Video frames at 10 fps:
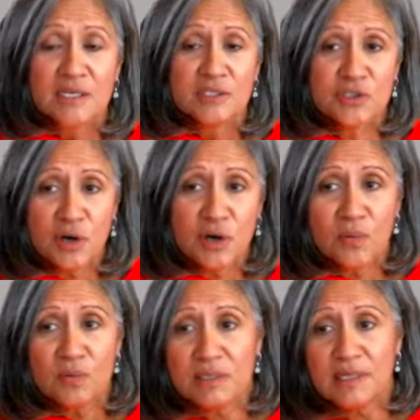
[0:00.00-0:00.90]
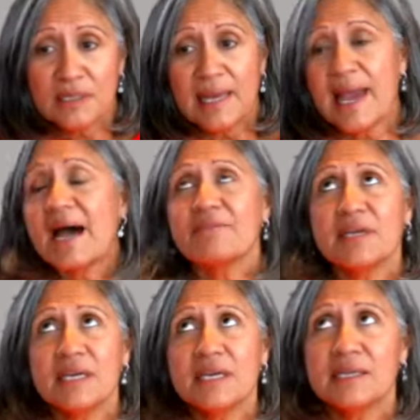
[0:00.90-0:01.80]
So
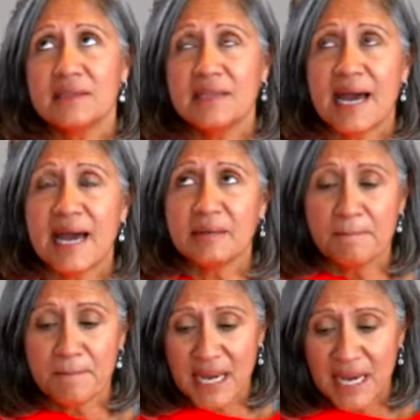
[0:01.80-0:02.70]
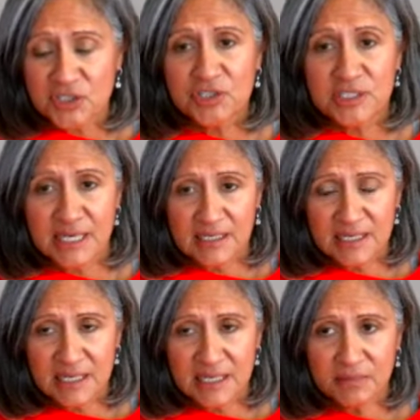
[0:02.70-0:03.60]
having that master data
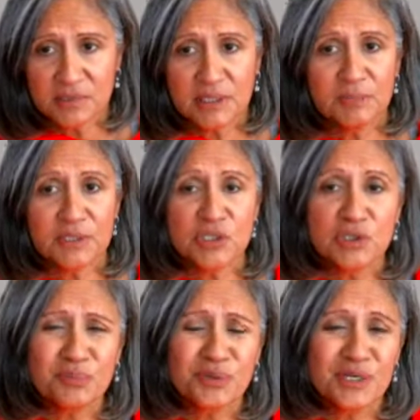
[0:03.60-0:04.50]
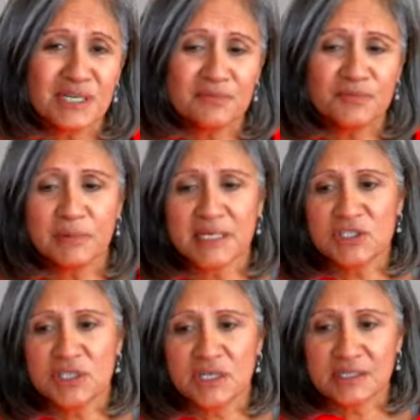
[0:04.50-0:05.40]
table. Number two, putting
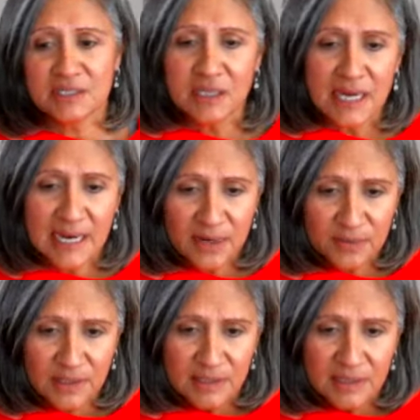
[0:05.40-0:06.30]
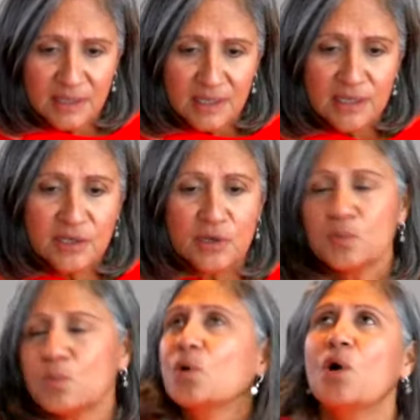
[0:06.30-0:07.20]
information on the cloud.
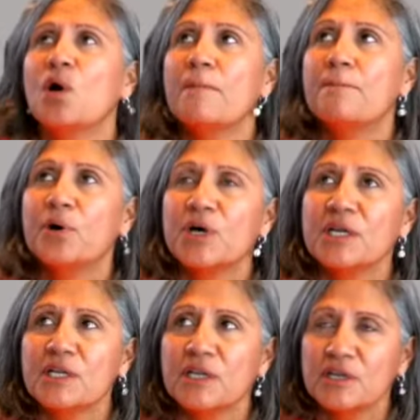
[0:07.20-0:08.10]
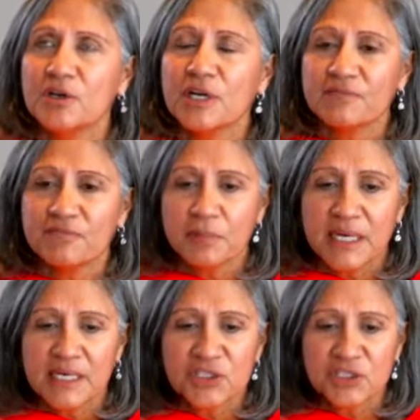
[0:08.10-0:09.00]
Put your
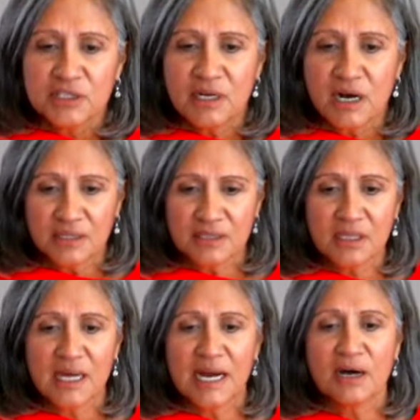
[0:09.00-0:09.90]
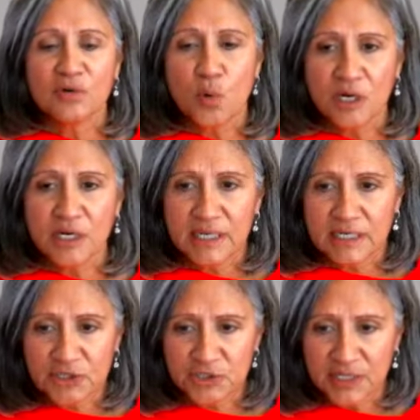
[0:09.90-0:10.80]
information on the cloud,
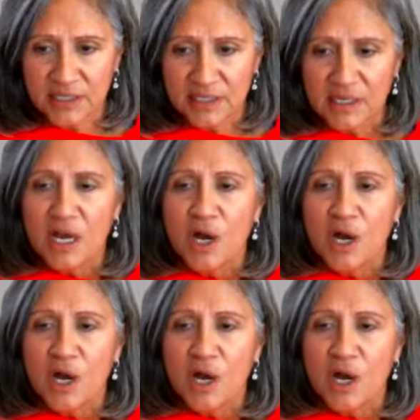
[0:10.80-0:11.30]
organize your data.